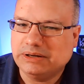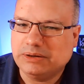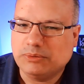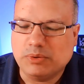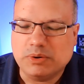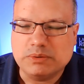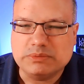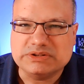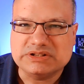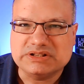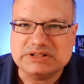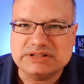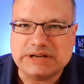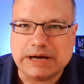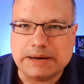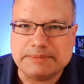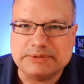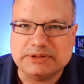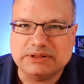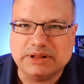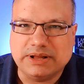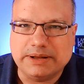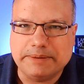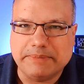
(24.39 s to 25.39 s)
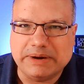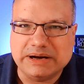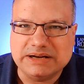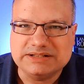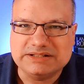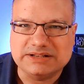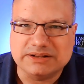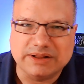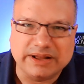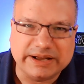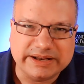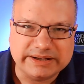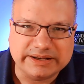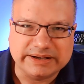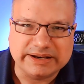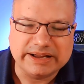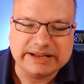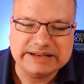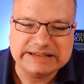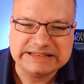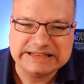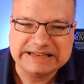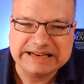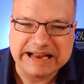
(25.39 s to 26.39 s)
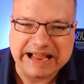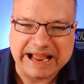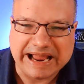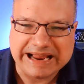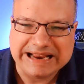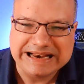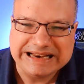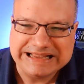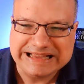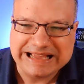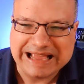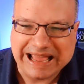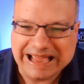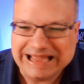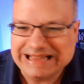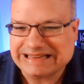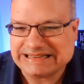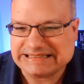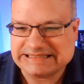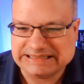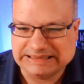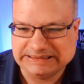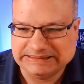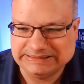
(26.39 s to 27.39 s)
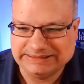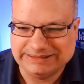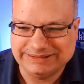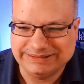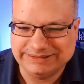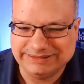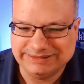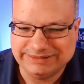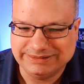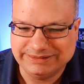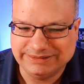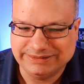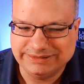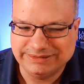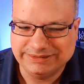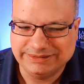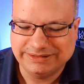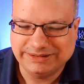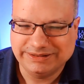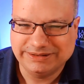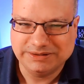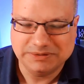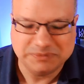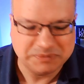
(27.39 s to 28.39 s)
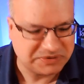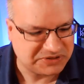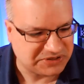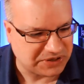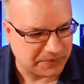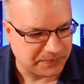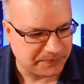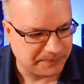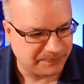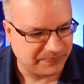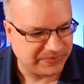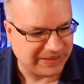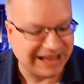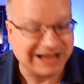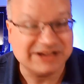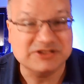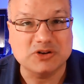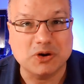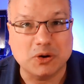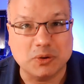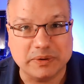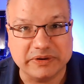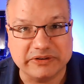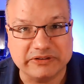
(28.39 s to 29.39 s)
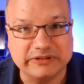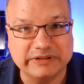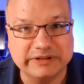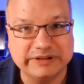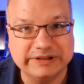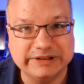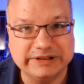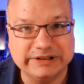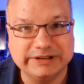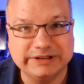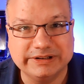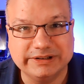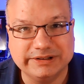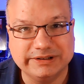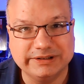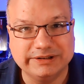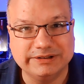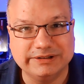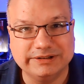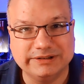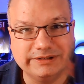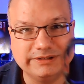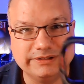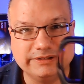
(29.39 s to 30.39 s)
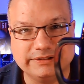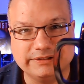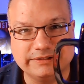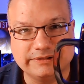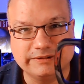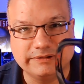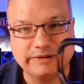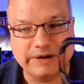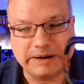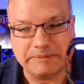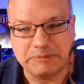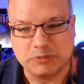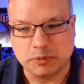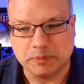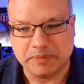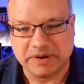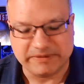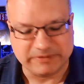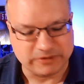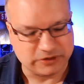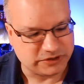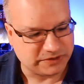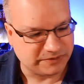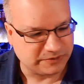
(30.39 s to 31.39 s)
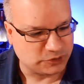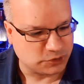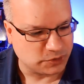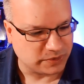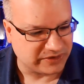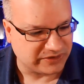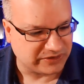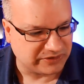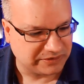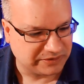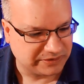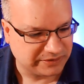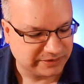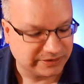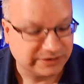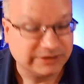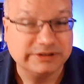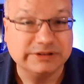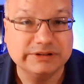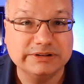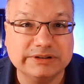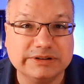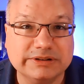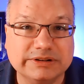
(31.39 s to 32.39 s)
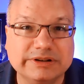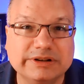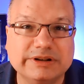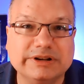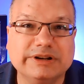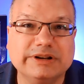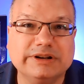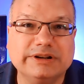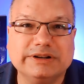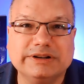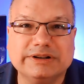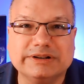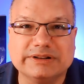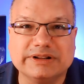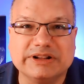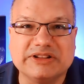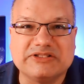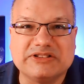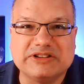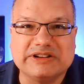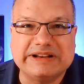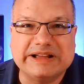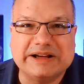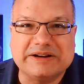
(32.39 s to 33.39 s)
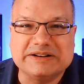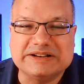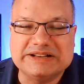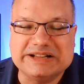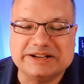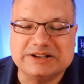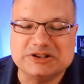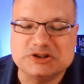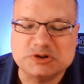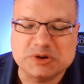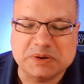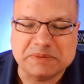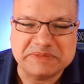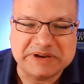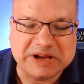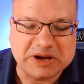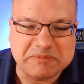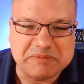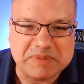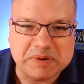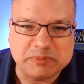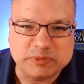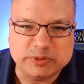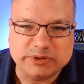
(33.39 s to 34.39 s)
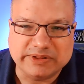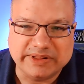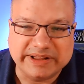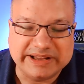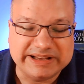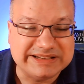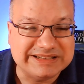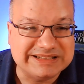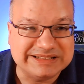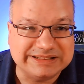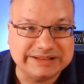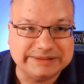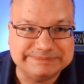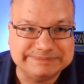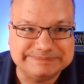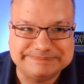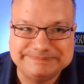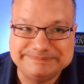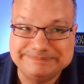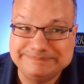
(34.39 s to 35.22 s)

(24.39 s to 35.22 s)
well, what was the top-of-the-line Mazda like in 1988. So, as always grab your beverage of choice. Let's sit down and take a trip down memory lane to